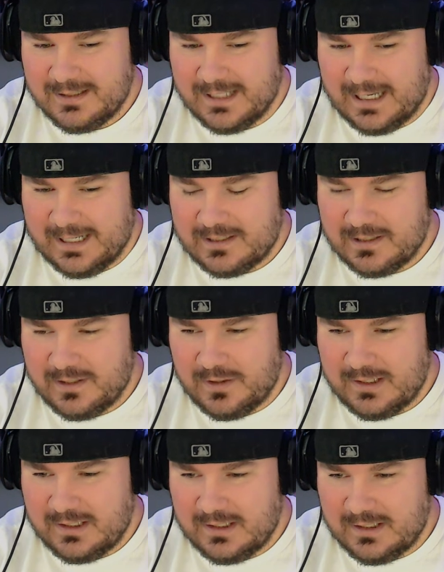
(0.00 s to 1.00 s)
like
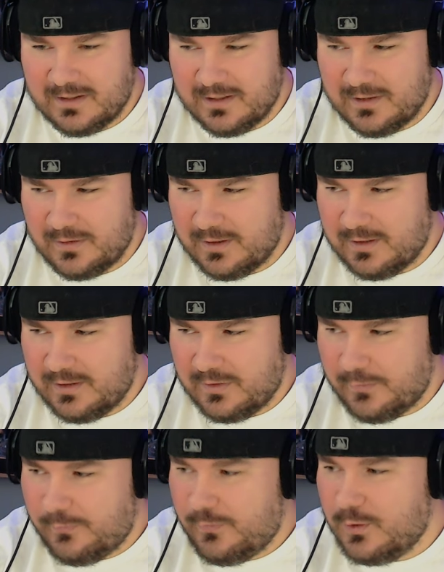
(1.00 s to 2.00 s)
the
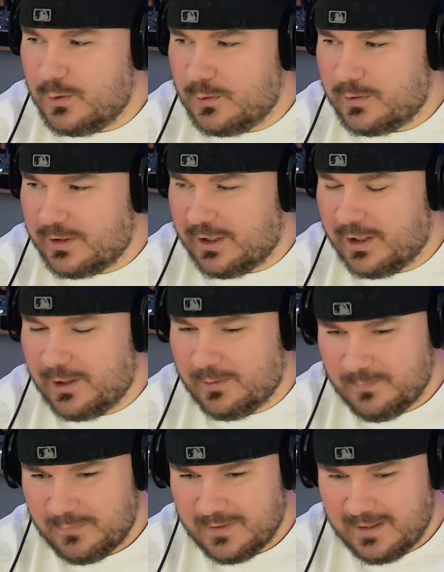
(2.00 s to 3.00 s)
food, you
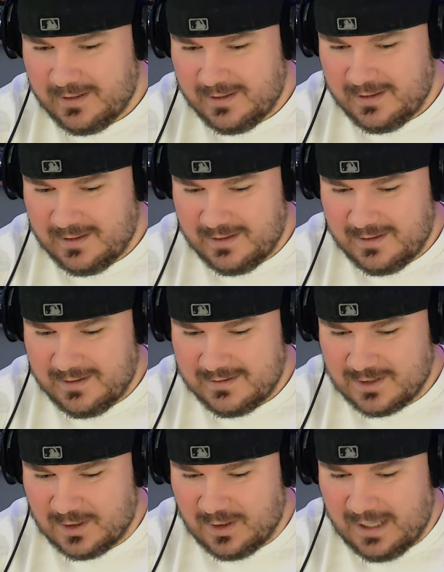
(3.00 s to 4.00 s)
know?
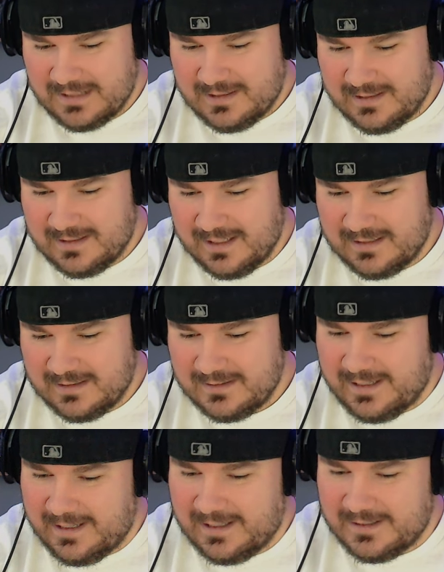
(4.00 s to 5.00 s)
So I think I,
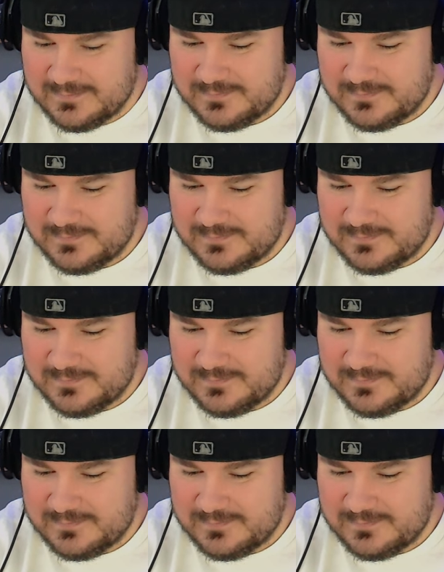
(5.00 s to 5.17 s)
yeah.